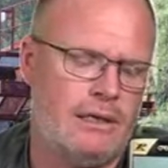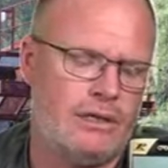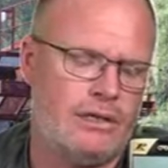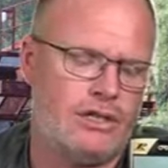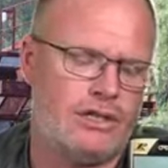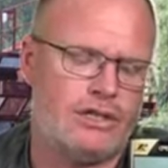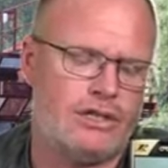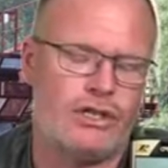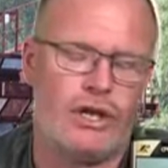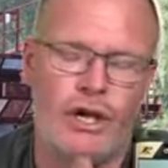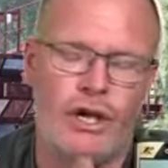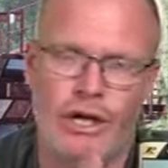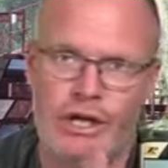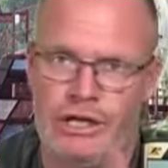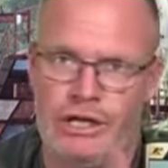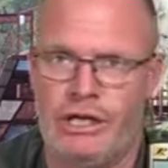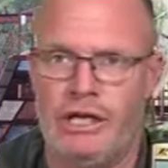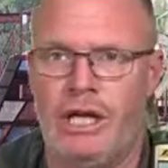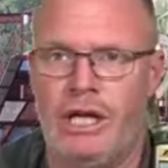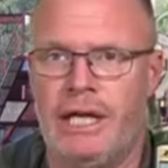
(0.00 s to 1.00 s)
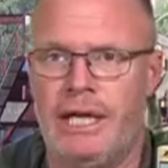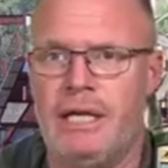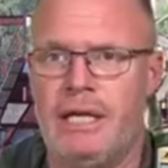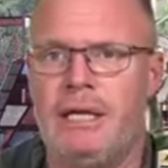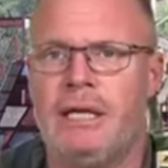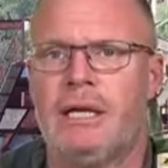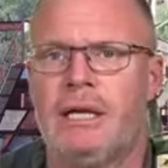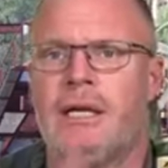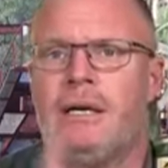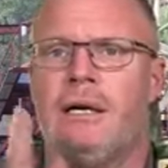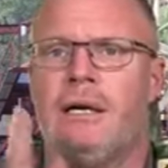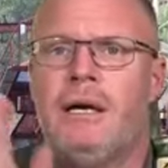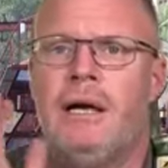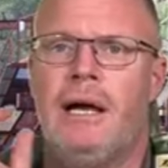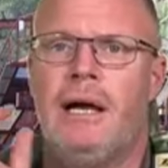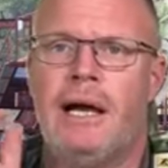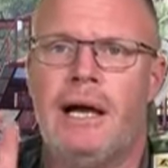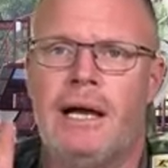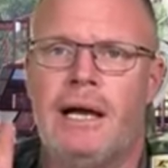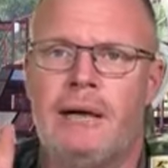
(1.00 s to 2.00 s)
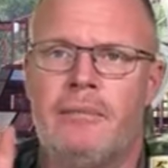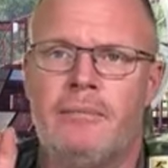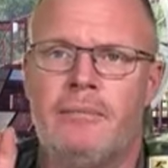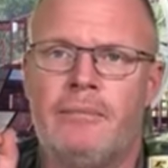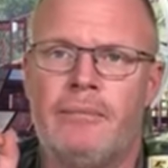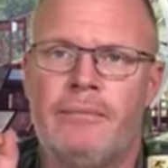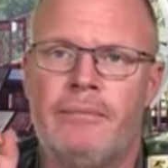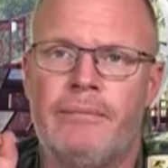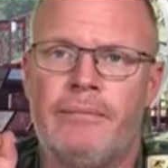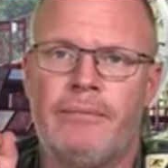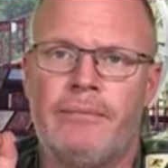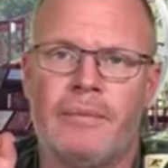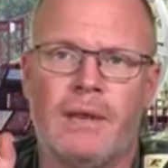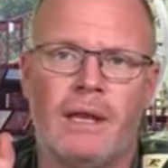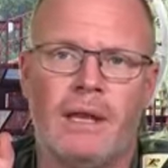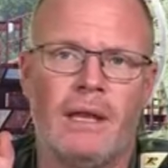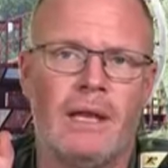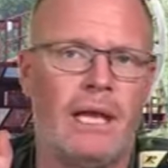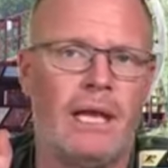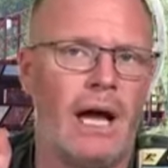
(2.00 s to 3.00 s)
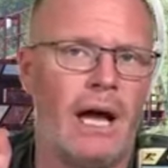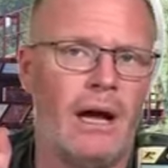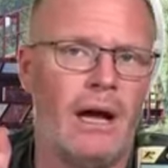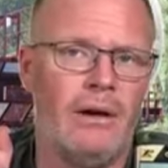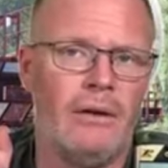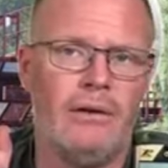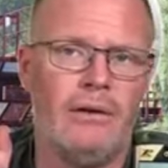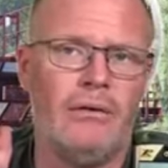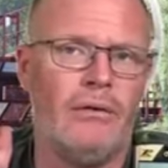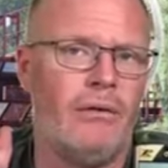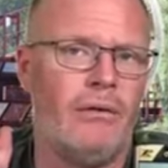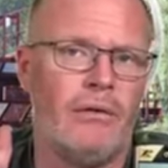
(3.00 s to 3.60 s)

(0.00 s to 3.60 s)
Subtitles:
certainly go.